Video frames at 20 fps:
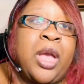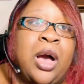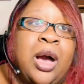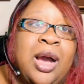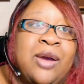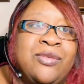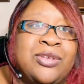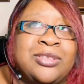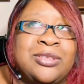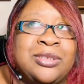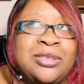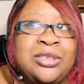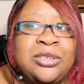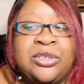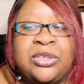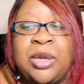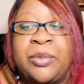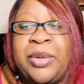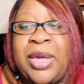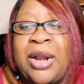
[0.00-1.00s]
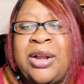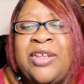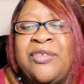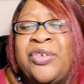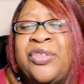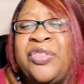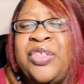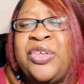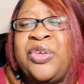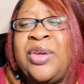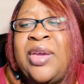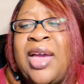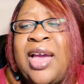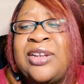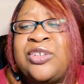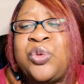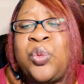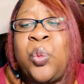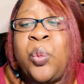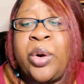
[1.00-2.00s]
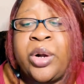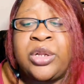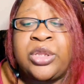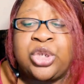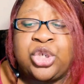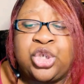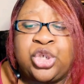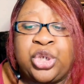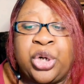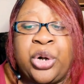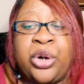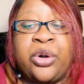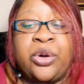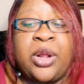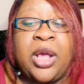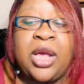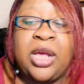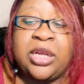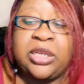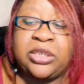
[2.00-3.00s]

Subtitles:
Obviously, I mean, I don't even think you had to wear the shirt